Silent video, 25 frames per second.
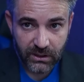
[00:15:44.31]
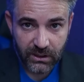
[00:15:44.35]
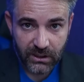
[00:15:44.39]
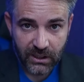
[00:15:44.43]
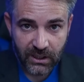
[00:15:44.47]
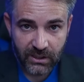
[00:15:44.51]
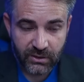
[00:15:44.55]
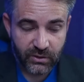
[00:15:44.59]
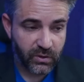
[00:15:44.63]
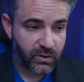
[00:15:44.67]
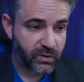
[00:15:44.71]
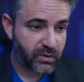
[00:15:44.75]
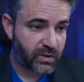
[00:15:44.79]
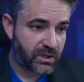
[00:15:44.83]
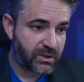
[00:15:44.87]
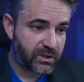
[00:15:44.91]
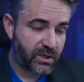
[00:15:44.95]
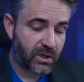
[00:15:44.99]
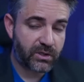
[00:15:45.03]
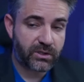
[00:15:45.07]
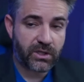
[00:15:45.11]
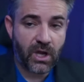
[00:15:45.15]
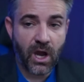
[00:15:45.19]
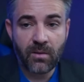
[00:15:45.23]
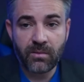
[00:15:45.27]
Interest rates are
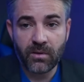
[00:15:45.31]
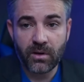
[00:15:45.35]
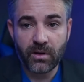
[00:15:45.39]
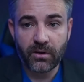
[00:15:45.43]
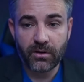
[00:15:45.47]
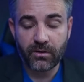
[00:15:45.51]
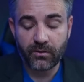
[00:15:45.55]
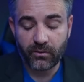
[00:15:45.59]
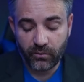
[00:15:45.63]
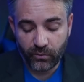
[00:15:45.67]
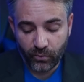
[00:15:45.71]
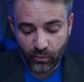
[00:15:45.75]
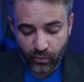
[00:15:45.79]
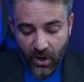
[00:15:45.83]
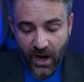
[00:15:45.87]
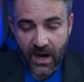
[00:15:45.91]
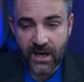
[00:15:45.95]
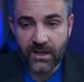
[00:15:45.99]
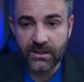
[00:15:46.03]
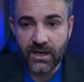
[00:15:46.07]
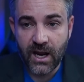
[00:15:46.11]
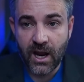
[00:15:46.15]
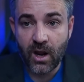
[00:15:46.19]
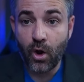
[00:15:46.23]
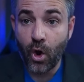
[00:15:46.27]
double right
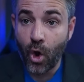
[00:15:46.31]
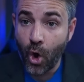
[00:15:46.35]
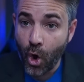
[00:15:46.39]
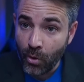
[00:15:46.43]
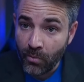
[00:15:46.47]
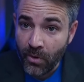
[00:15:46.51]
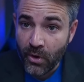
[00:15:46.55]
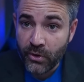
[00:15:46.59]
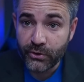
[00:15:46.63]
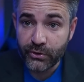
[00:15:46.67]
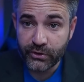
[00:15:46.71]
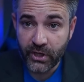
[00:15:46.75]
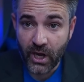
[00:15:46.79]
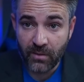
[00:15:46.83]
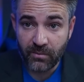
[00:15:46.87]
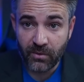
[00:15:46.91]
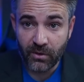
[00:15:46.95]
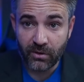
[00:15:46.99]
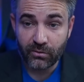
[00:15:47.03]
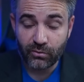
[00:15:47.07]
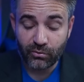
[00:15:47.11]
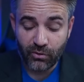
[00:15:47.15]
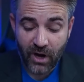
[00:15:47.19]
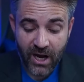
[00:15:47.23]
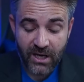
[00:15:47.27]
now, almost
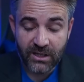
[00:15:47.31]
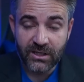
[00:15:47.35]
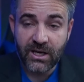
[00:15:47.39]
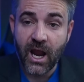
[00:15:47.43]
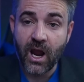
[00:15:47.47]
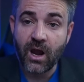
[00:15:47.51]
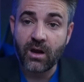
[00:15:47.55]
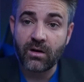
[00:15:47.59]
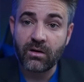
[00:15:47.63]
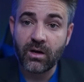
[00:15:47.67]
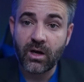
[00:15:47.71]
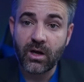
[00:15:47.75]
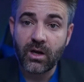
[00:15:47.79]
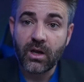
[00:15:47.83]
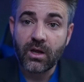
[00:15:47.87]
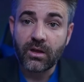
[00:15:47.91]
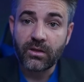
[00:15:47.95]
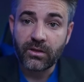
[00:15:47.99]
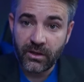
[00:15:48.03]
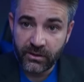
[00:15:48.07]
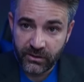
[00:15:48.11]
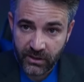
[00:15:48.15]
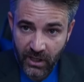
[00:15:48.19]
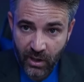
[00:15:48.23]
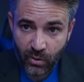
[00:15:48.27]
double right now
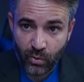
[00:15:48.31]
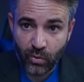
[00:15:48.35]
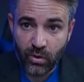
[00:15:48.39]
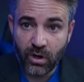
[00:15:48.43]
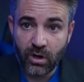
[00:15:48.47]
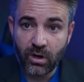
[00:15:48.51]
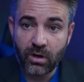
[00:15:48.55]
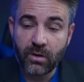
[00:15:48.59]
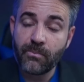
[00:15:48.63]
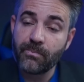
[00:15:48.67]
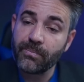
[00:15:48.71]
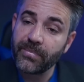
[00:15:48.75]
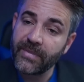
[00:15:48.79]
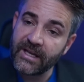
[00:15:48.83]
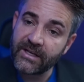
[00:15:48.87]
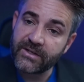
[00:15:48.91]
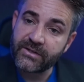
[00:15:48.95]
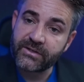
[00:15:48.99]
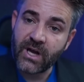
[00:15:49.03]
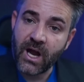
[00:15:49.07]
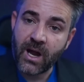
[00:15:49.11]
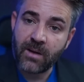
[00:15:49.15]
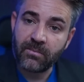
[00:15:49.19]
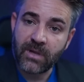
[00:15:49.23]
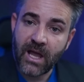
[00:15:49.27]
than they were this
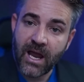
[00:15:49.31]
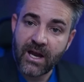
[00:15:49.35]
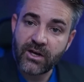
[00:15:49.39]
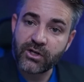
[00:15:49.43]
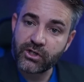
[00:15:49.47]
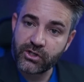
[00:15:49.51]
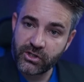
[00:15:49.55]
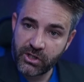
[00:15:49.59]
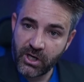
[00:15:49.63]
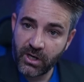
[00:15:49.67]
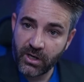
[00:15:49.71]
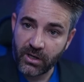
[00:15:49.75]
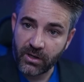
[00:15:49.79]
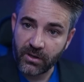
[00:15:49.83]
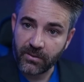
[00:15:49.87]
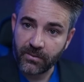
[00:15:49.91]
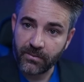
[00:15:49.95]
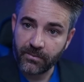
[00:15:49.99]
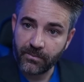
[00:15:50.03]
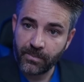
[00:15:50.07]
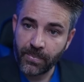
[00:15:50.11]
time last year.